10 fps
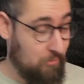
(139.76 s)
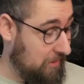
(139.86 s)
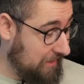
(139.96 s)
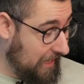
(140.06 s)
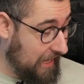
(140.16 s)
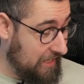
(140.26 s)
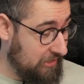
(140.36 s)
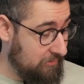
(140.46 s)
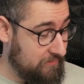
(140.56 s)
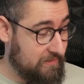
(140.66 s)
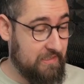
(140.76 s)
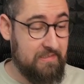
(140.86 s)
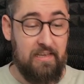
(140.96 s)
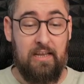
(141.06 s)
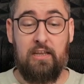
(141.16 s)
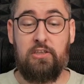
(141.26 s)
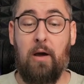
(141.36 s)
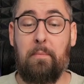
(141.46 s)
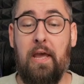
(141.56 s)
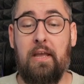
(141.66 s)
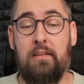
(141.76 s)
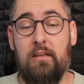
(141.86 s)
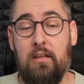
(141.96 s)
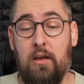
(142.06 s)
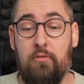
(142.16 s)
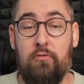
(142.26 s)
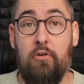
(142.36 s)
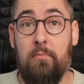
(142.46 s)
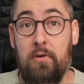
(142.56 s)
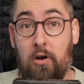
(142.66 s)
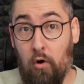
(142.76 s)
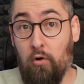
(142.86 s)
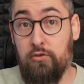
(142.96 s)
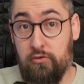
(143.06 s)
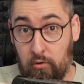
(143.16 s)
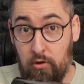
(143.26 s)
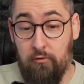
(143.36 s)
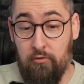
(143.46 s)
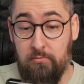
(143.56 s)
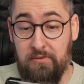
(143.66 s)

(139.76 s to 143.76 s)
one, I use this top handle also from